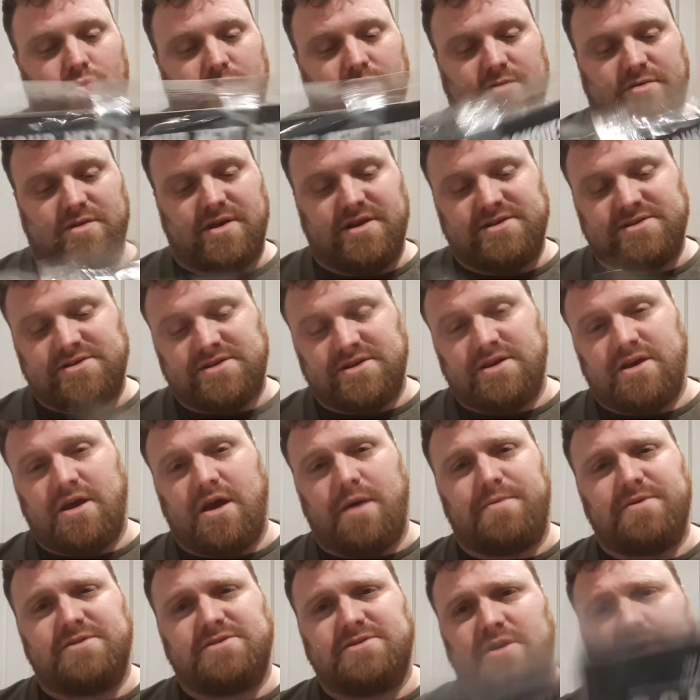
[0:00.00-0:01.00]
This
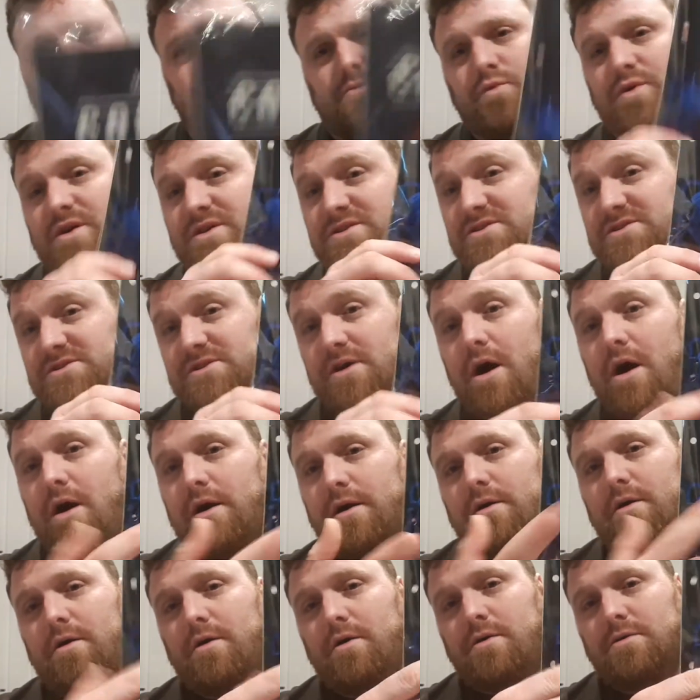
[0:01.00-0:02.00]
episode we're
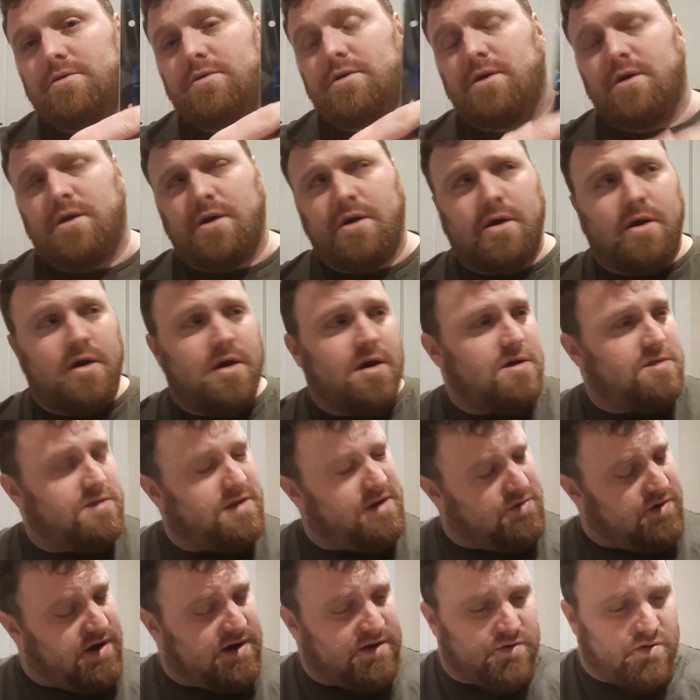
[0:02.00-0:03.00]
starting on
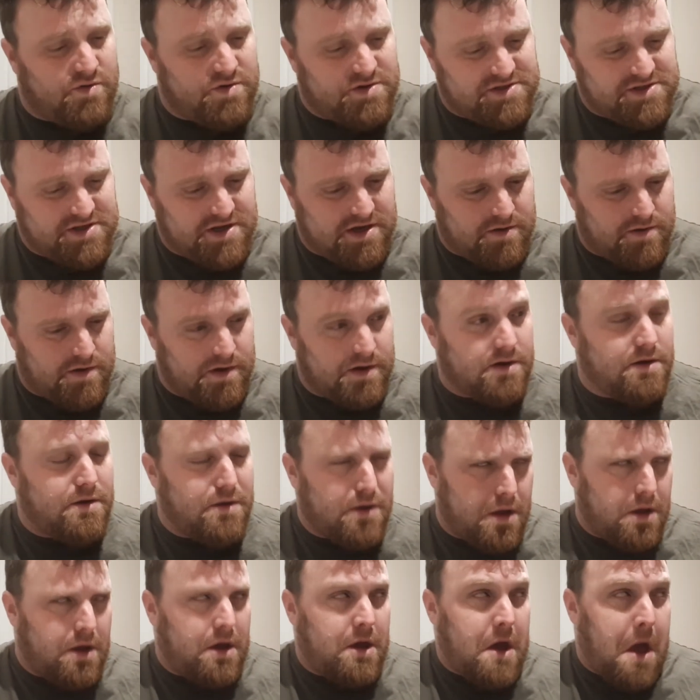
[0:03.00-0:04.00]
the Dreadnought, so
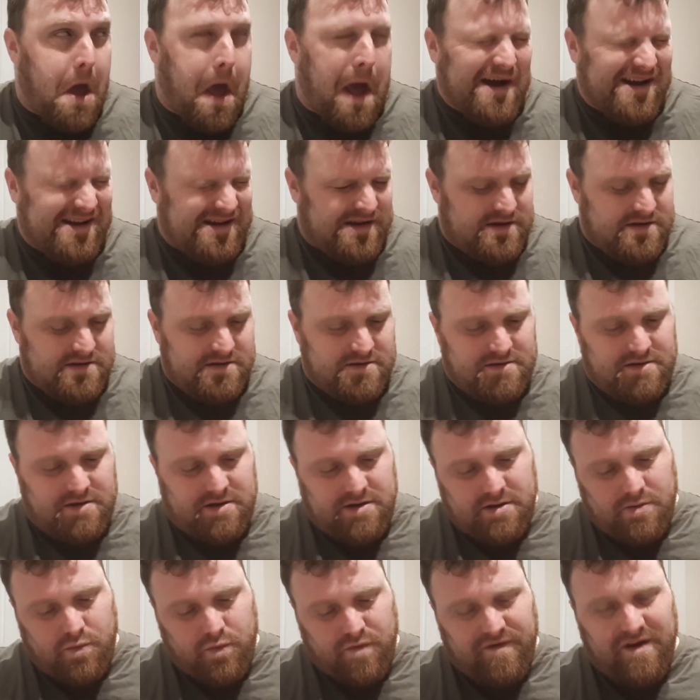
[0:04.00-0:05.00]

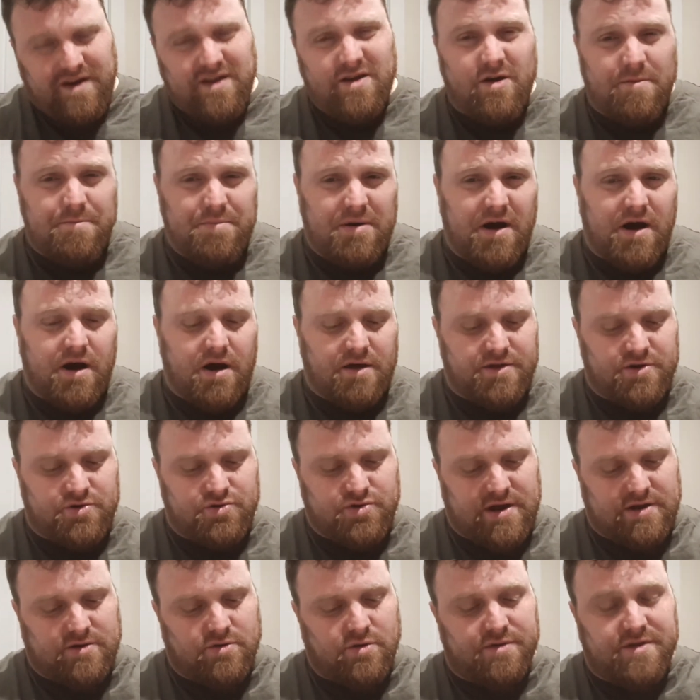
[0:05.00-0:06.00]
we've only got part of the
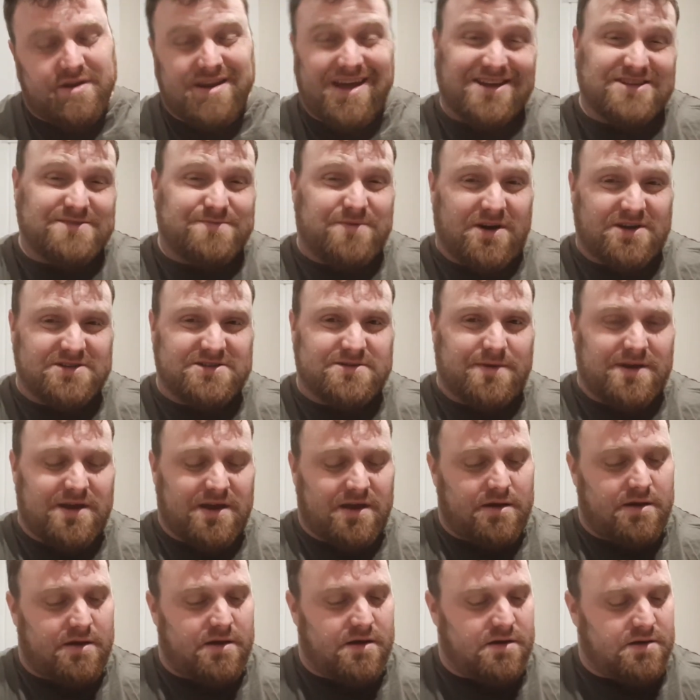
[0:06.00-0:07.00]
Dreadnought. The next part's going
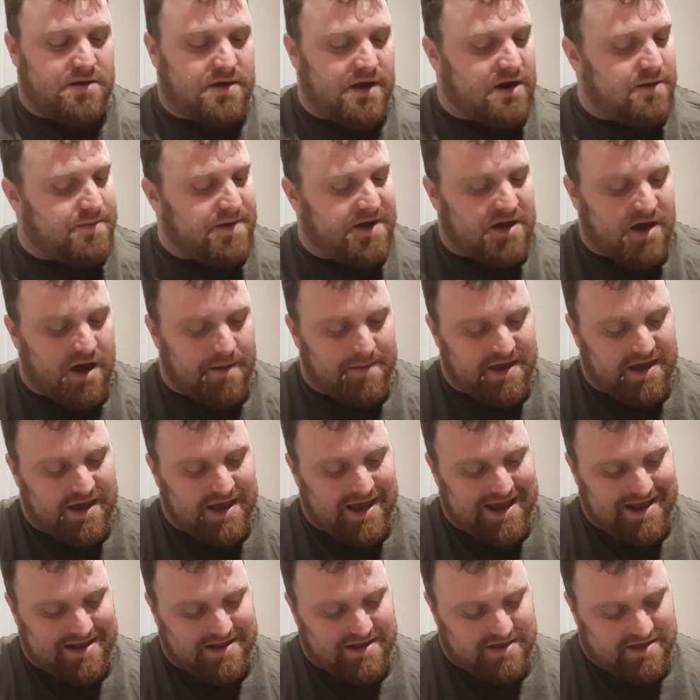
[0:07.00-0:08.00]
to be coming
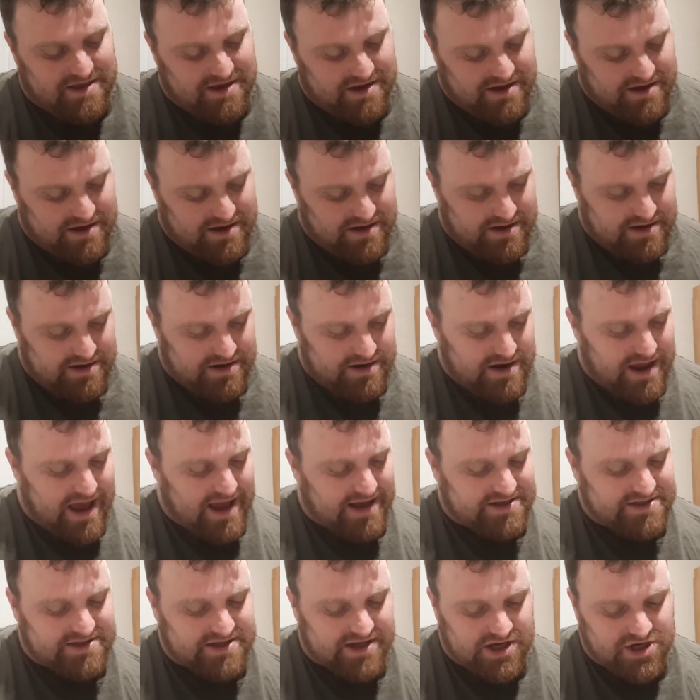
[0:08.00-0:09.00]
in the
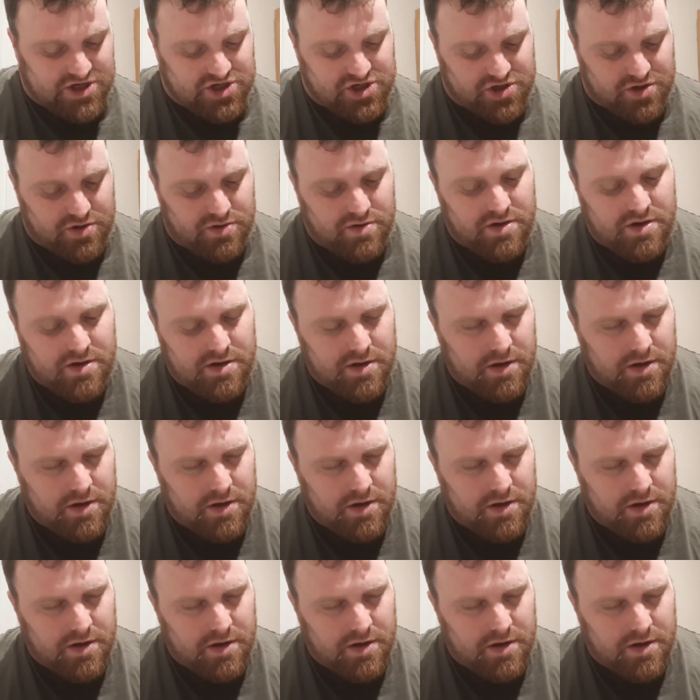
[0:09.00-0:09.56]
next issue.